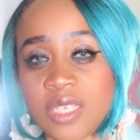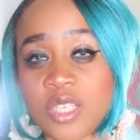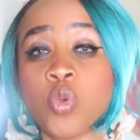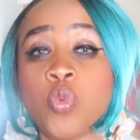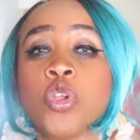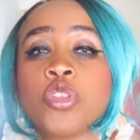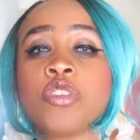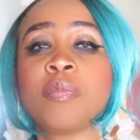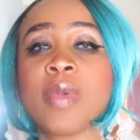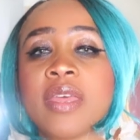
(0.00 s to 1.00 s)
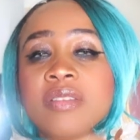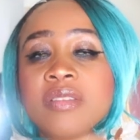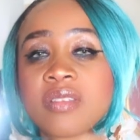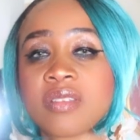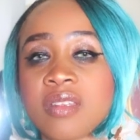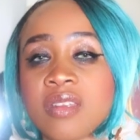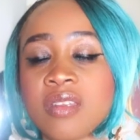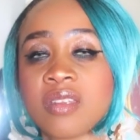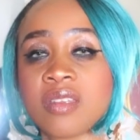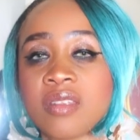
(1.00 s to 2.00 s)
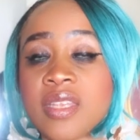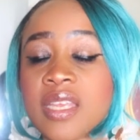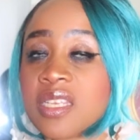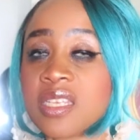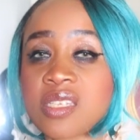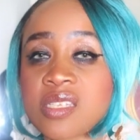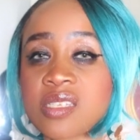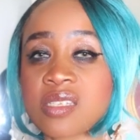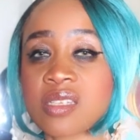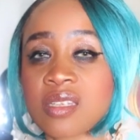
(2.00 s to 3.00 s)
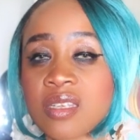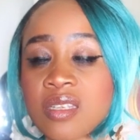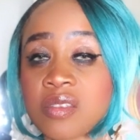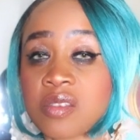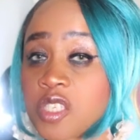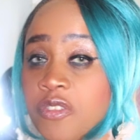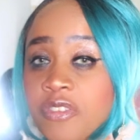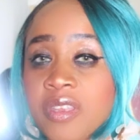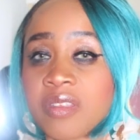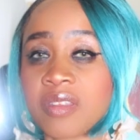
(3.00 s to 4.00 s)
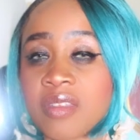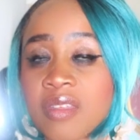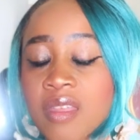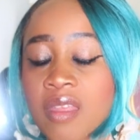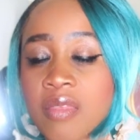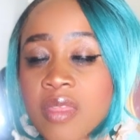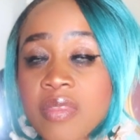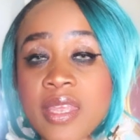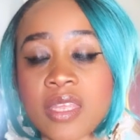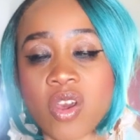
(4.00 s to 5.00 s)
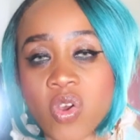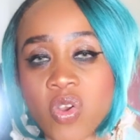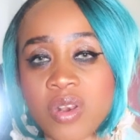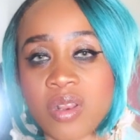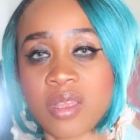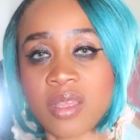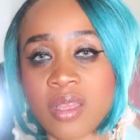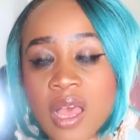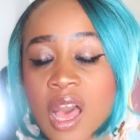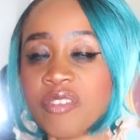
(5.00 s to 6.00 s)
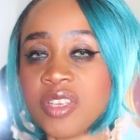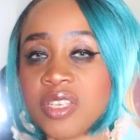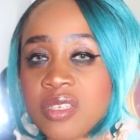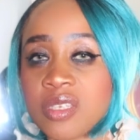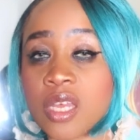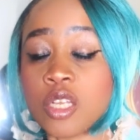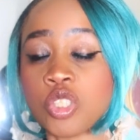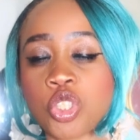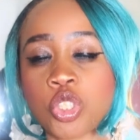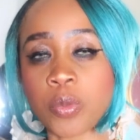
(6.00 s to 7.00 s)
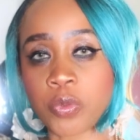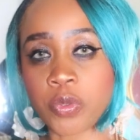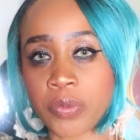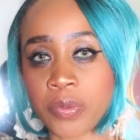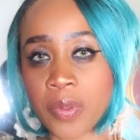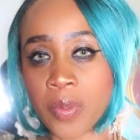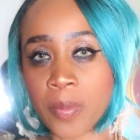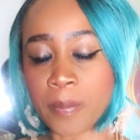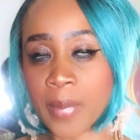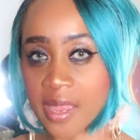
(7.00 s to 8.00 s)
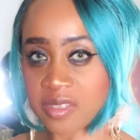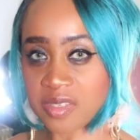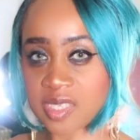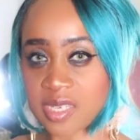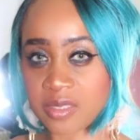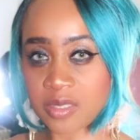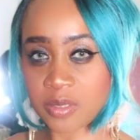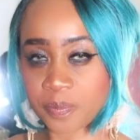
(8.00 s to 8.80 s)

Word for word: In the world of men, there is this thing that they call having a champion mindset.